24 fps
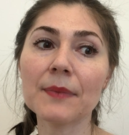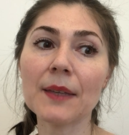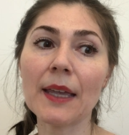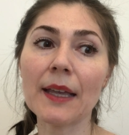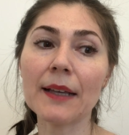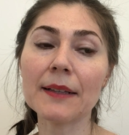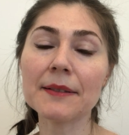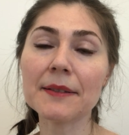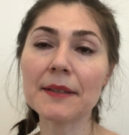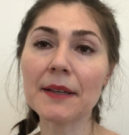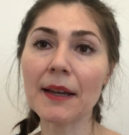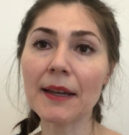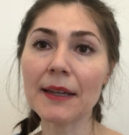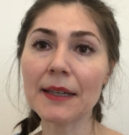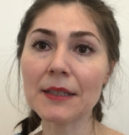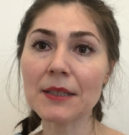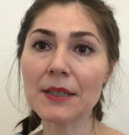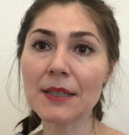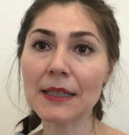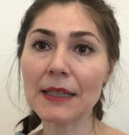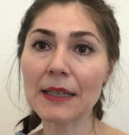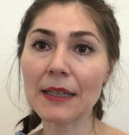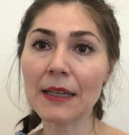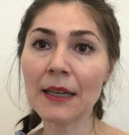
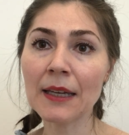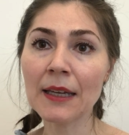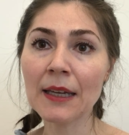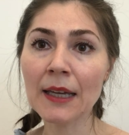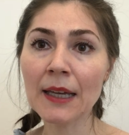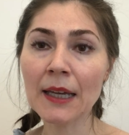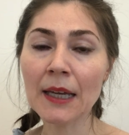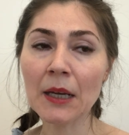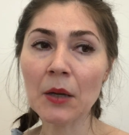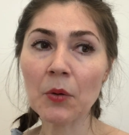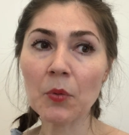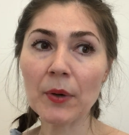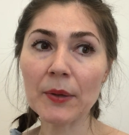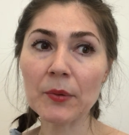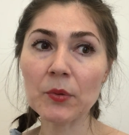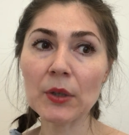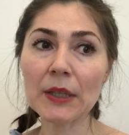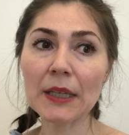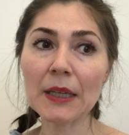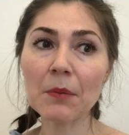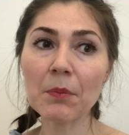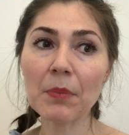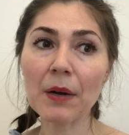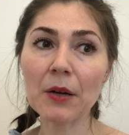anxiety when we
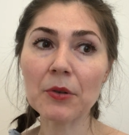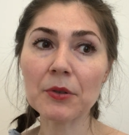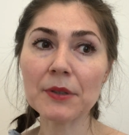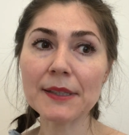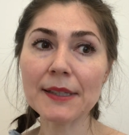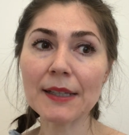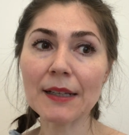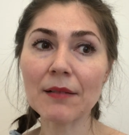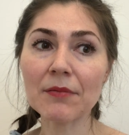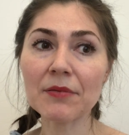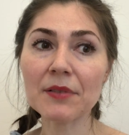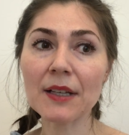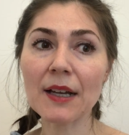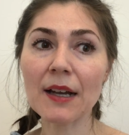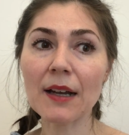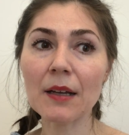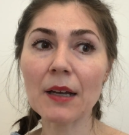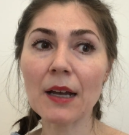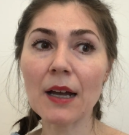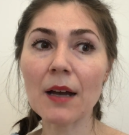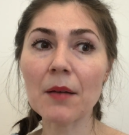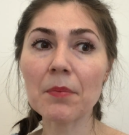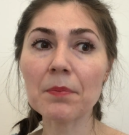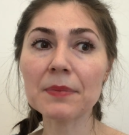keep ourselves
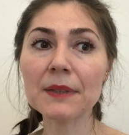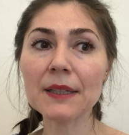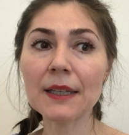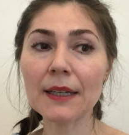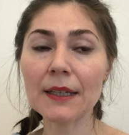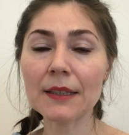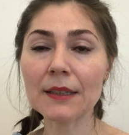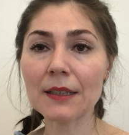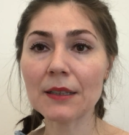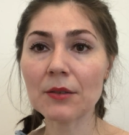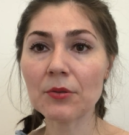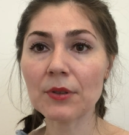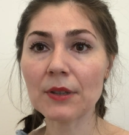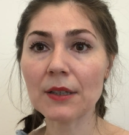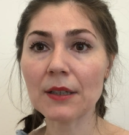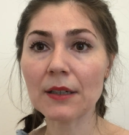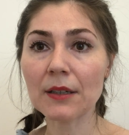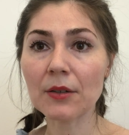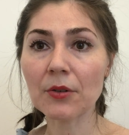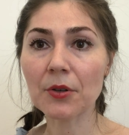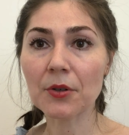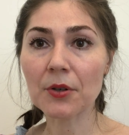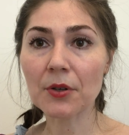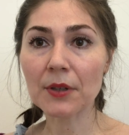updated with
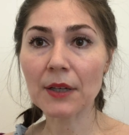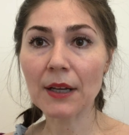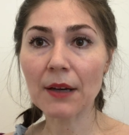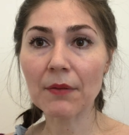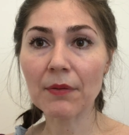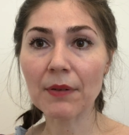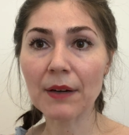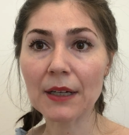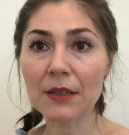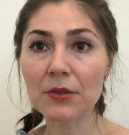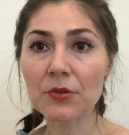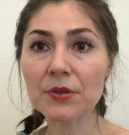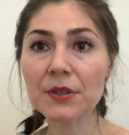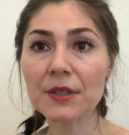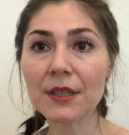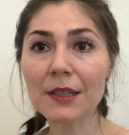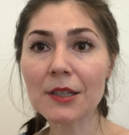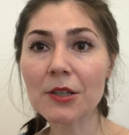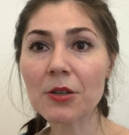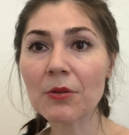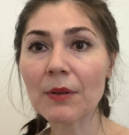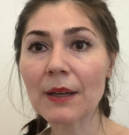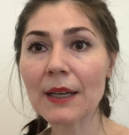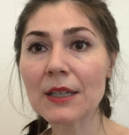the coronavirus
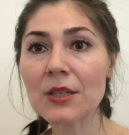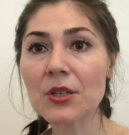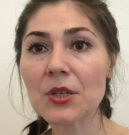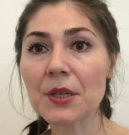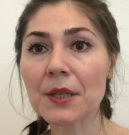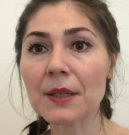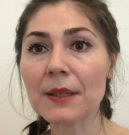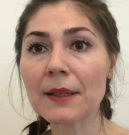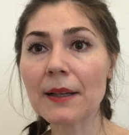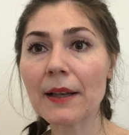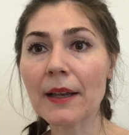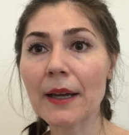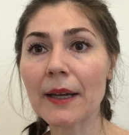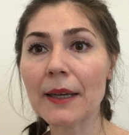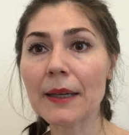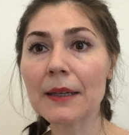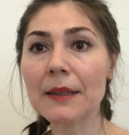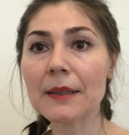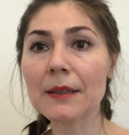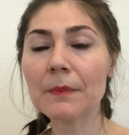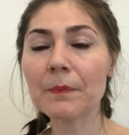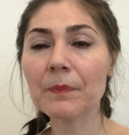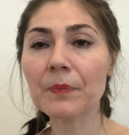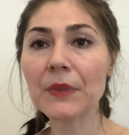situation,
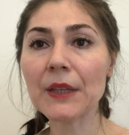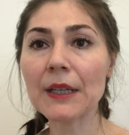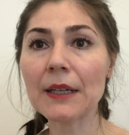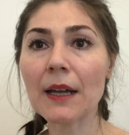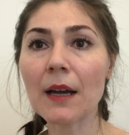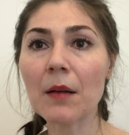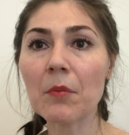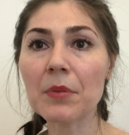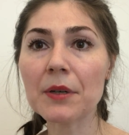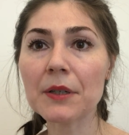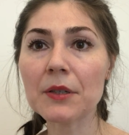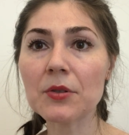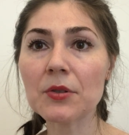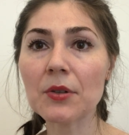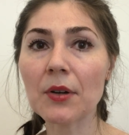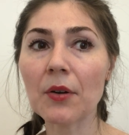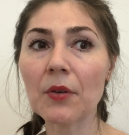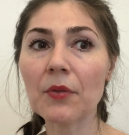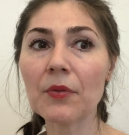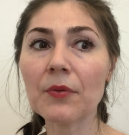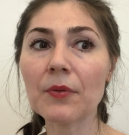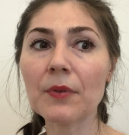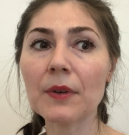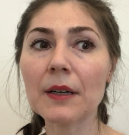like the numbers
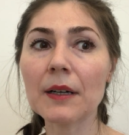of